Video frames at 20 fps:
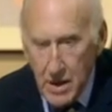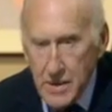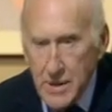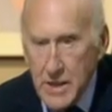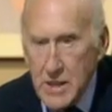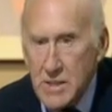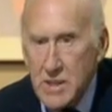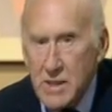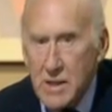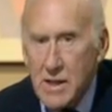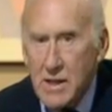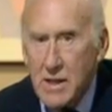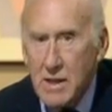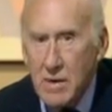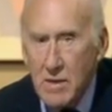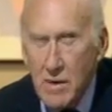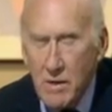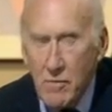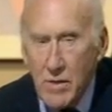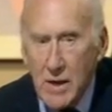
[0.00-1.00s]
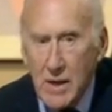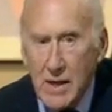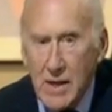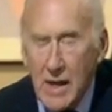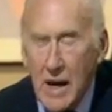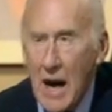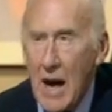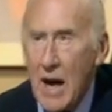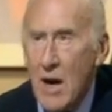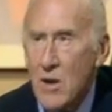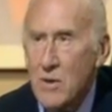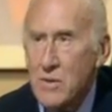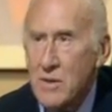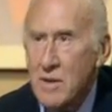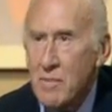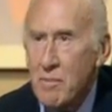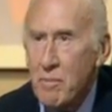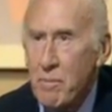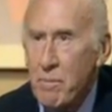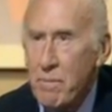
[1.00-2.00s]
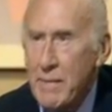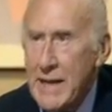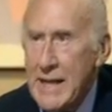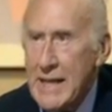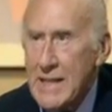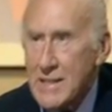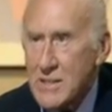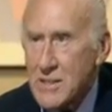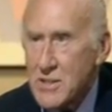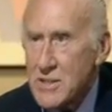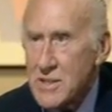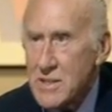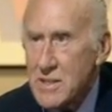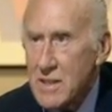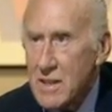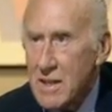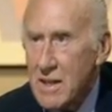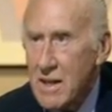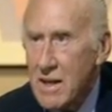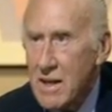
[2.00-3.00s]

this cow that bleats.